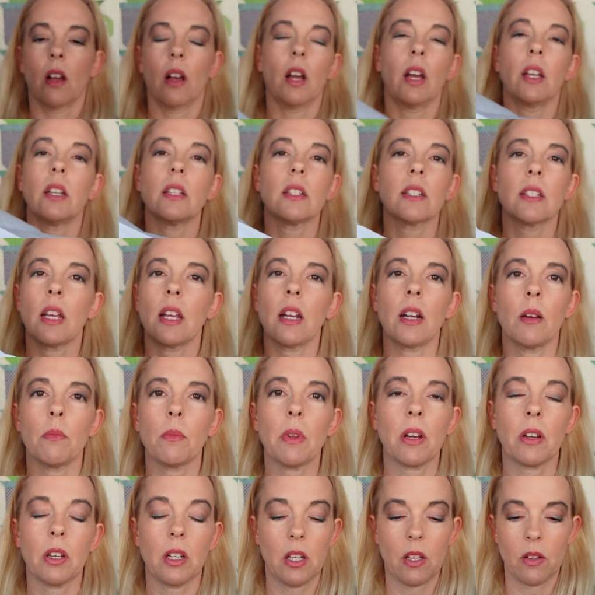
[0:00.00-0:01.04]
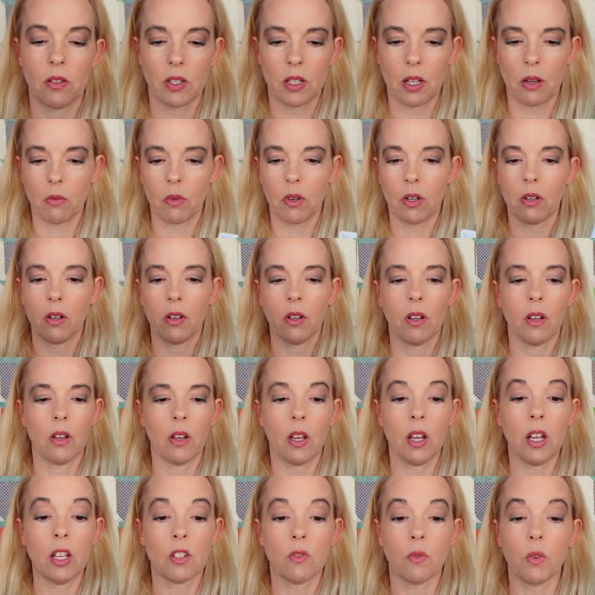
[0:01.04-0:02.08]
I decided I'm not going to use that one.
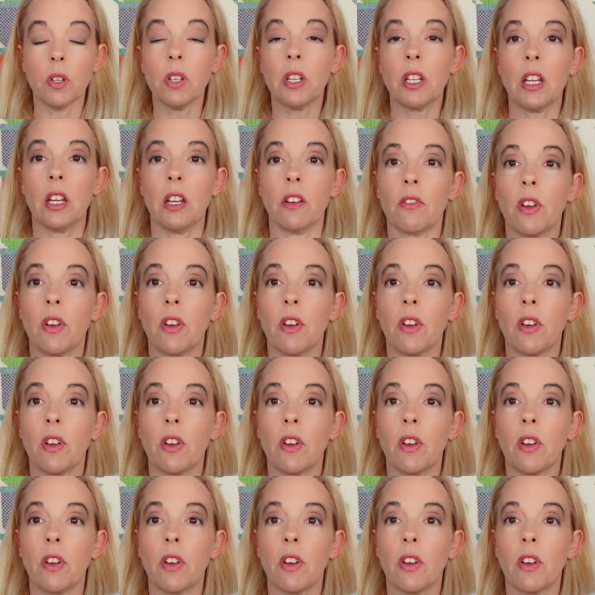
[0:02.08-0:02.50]
It's really neat